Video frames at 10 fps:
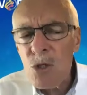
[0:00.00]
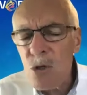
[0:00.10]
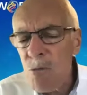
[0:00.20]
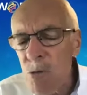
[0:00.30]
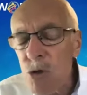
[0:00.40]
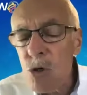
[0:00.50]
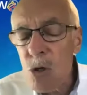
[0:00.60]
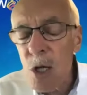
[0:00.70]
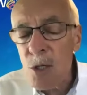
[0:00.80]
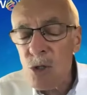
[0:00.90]
this
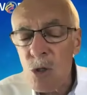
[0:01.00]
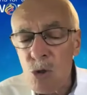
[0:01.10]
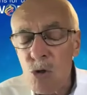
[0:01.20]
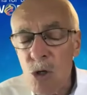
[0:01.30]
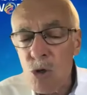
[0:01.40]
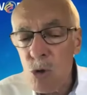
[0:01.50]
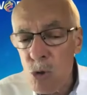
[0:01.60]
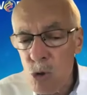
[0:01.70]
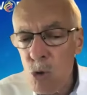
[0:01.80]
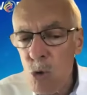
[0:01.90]
official as an instructional
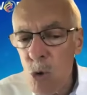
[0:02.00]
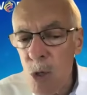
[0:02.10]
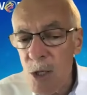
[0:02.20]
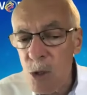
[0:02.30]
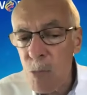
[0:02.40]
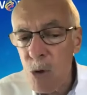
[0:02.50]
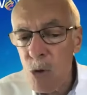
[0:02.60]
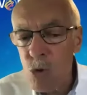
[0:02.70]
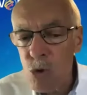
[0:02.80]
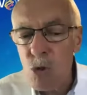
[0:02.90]
tool as
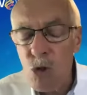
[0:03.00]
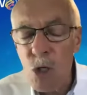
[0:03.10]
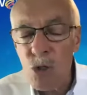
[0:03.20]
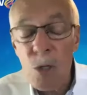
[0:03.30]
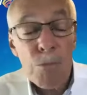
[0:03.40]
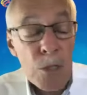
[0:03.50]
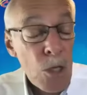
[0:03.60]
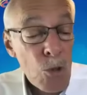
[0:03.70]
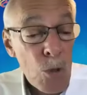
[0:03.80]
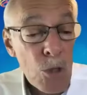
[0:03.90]
opposed to just something
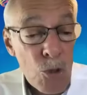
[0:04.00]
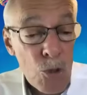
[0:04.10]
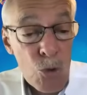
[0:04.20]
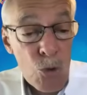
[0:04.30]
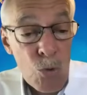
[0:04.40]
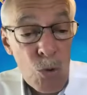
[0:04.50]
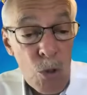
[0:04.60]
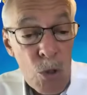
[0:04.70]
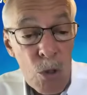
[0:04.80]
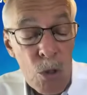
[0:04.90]
that you listen to.
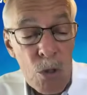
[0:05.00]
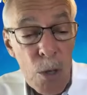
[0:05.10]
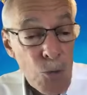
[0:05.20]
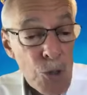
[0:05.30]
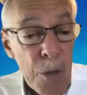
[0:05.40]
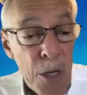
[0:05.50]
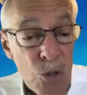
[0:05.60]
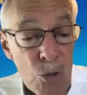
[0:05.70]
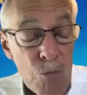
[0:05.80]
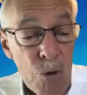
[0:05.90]
That was the
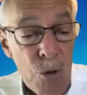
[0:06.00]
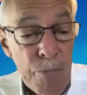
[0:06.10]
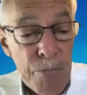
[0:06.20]
basis for it.